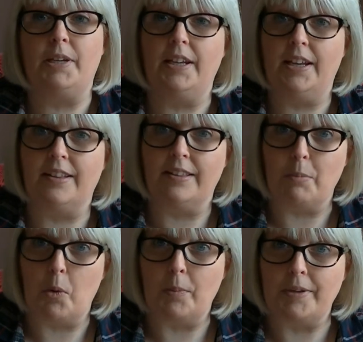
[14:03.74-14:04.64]
be in the
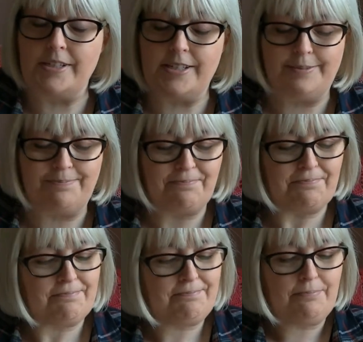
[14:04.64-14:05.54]
moment.
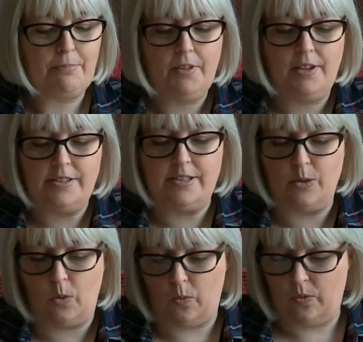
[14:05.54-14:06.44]

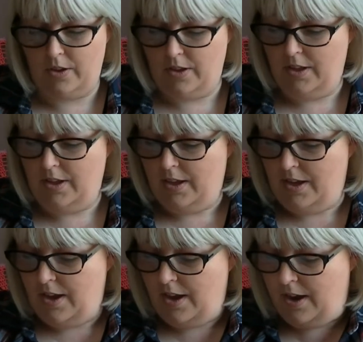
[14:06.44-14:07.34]
So
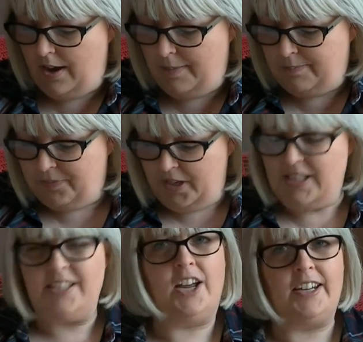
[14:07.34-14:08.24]

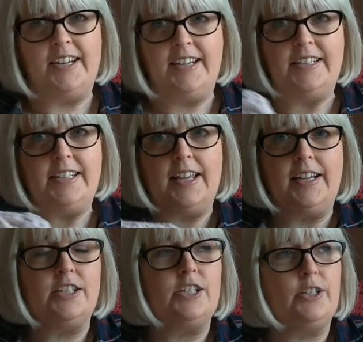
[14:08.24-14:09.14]
it's not an easy
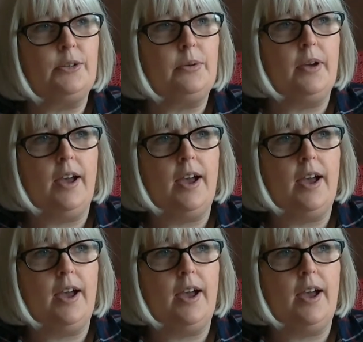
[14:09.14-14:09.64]
thing to do.